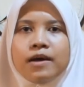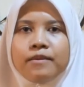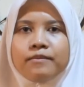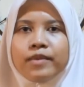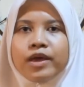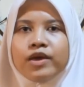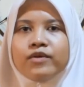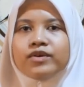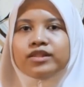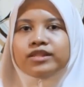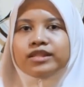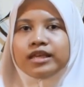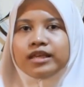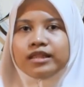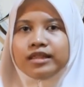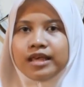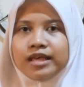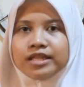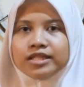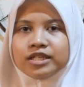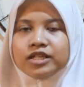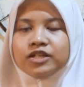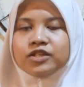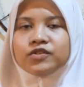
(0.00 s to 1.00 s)
May we take
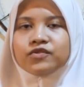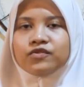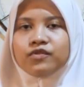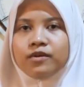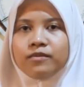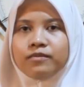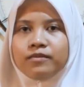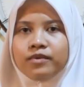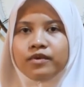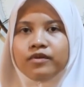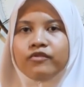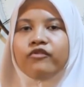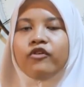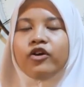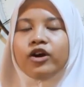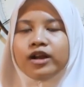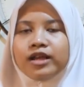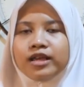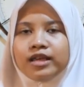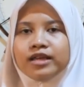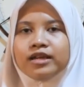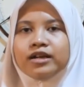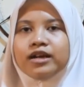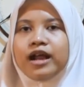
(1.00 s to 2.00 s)
lessons from for
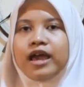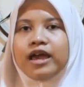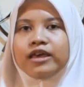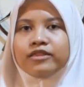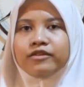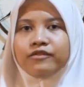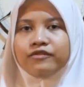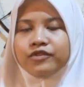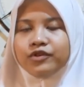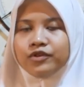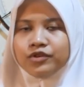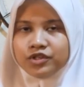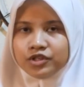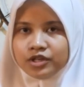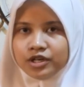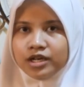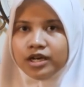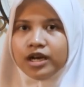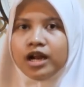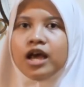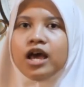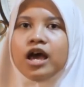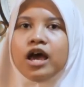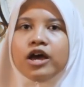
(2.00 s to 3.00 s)
here and the
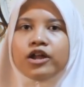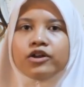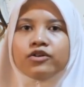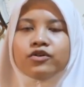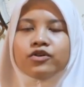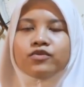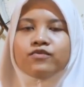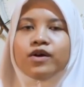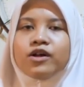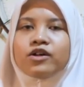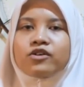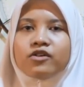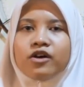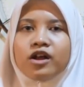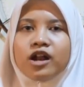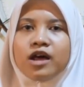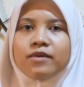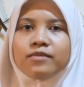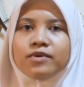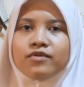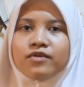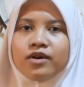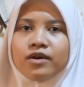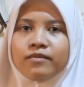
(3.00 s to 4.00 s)
future. Nun wal
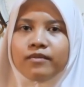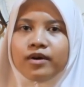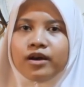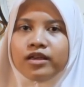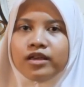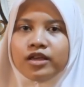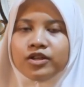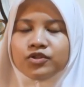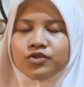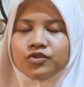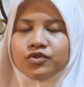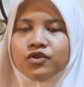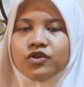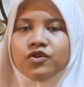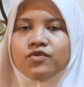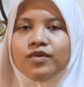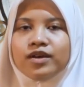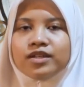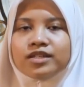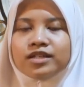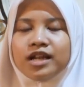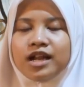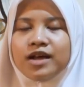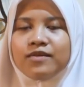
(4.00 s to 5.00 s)
kolami wa ma yasturun.
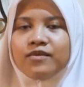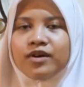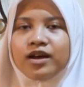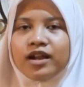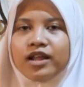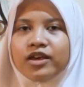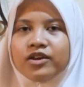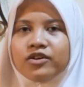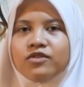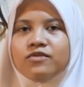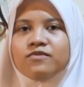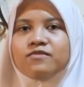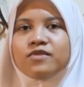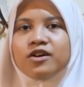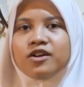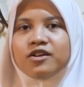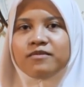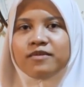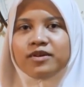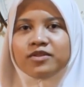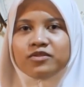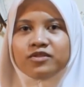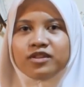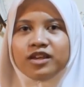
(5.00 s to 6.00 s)
Wassalamualaikum
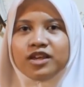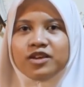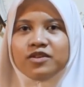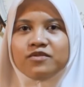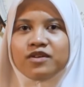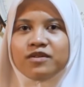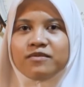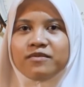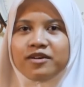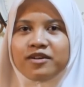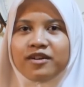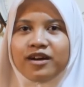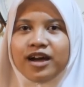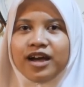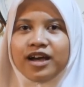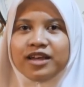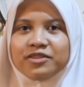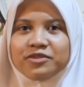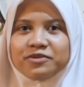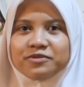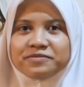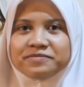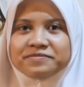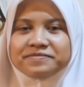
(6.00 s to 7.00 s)
warahmatullahi
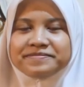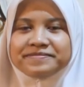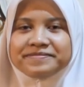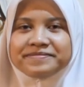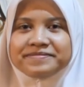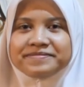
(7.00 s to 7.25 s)
wabarakatuh.